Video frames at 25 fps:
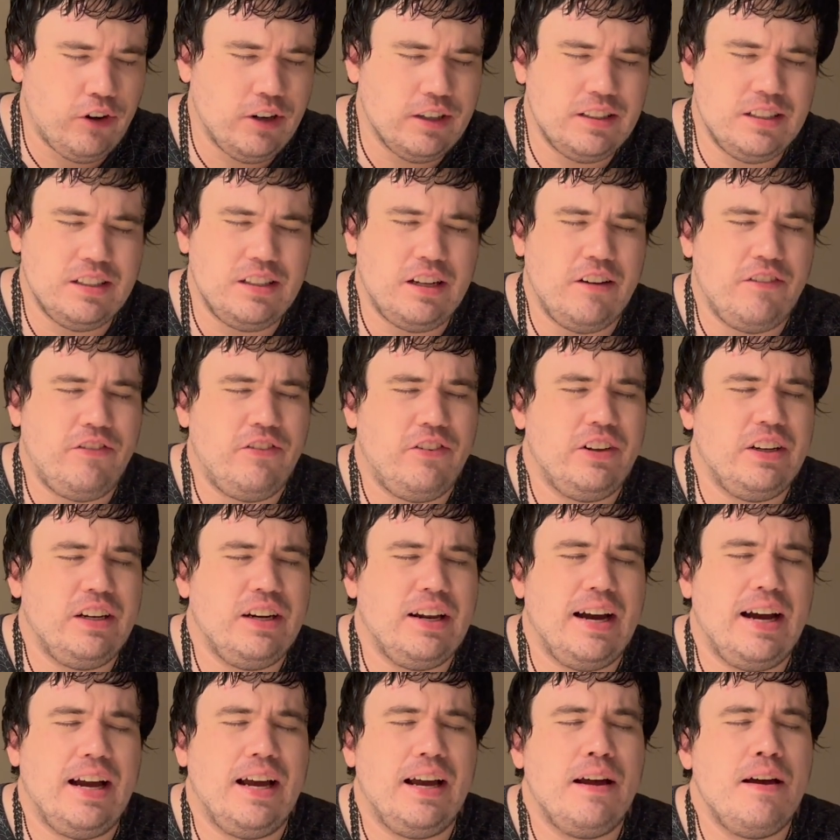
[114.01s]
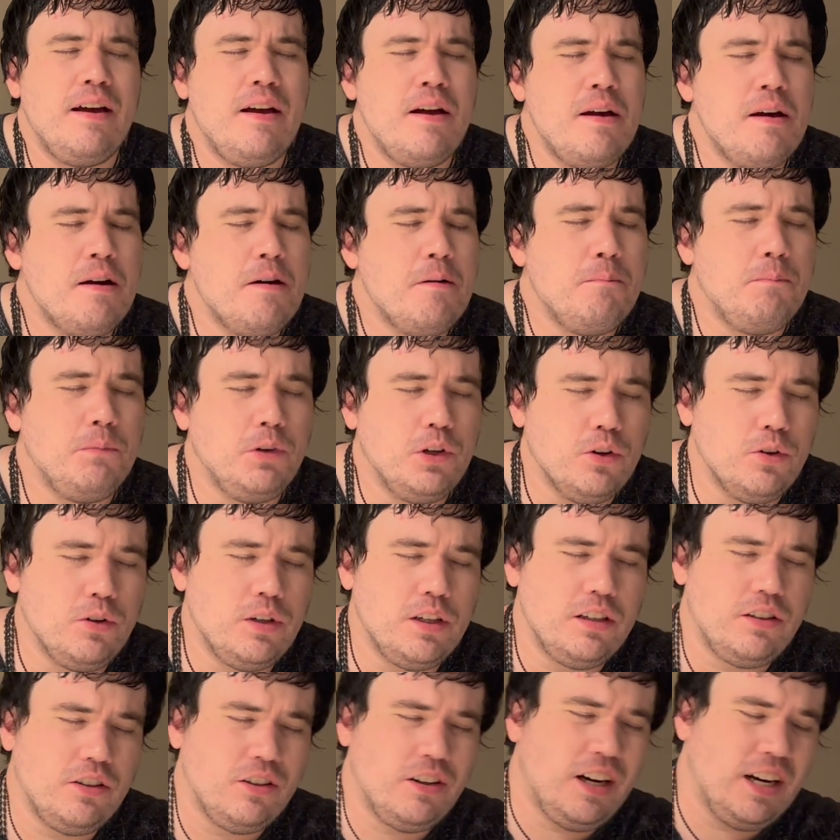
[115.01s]
It's definitely not
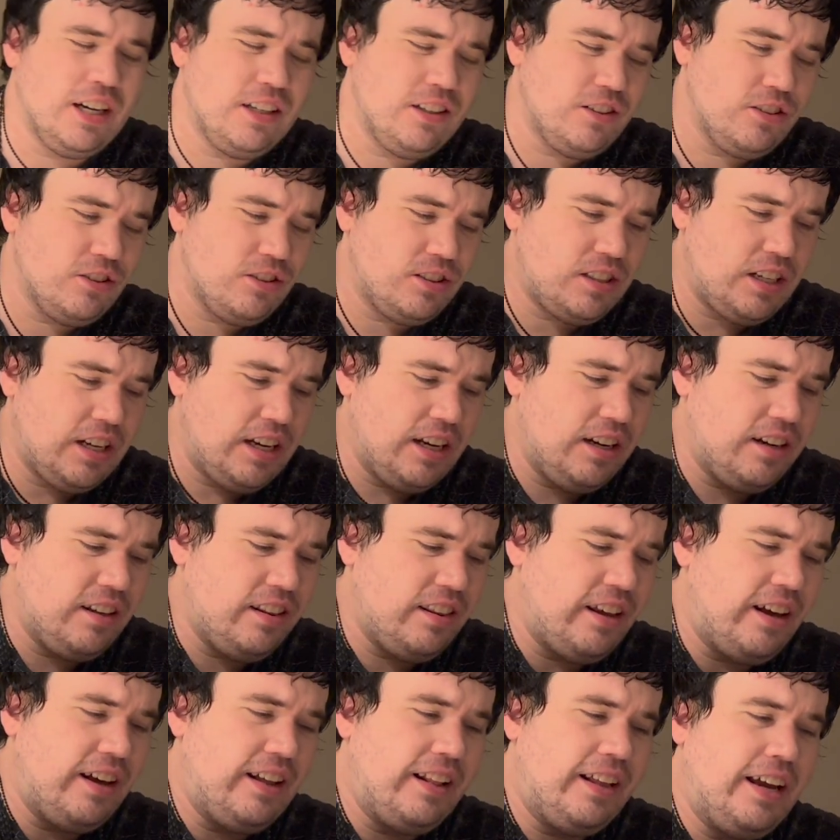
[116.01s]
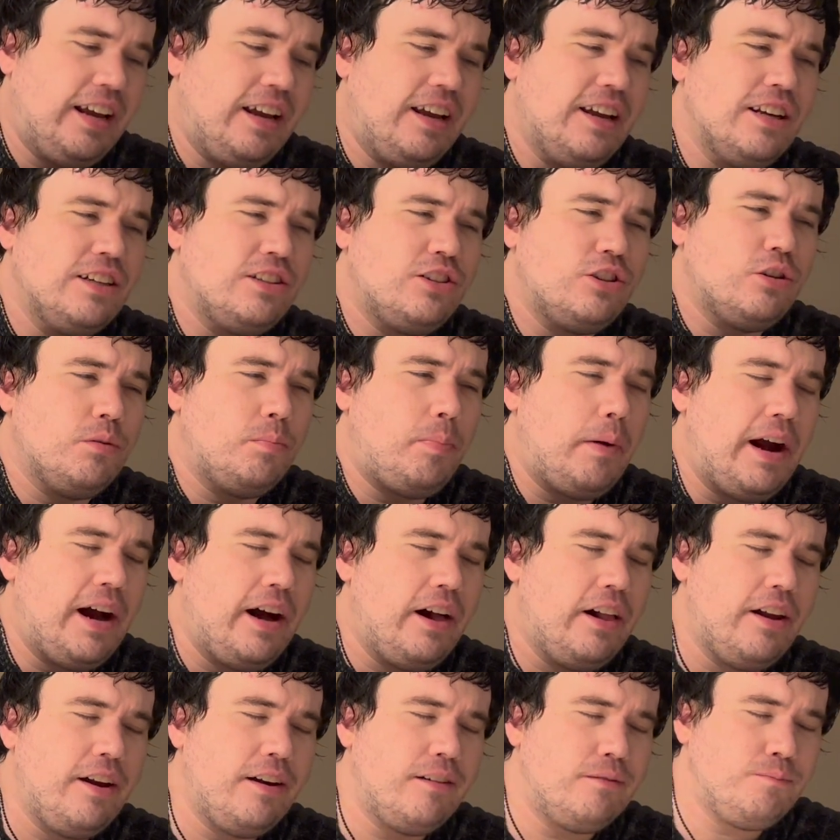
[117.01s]
muted or understated. That like hits your
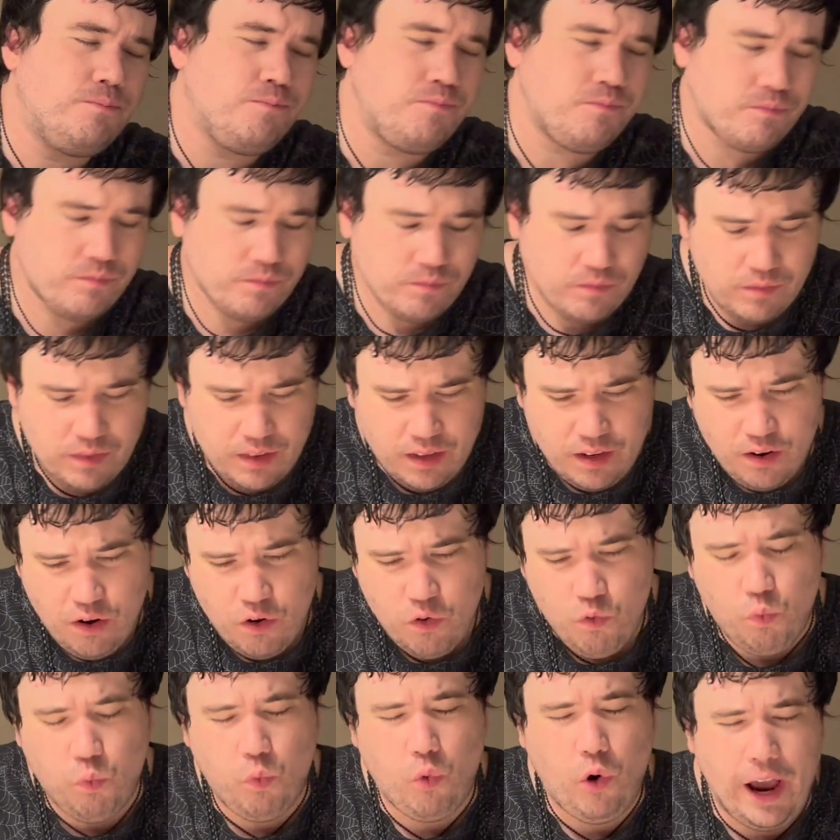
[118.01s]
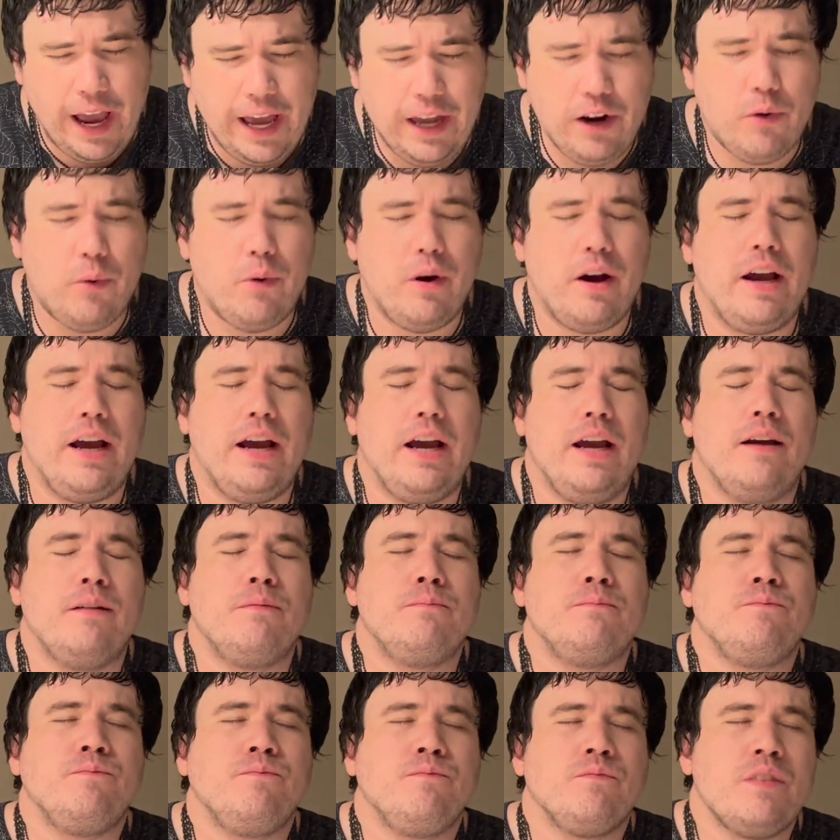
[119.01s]
palate right away.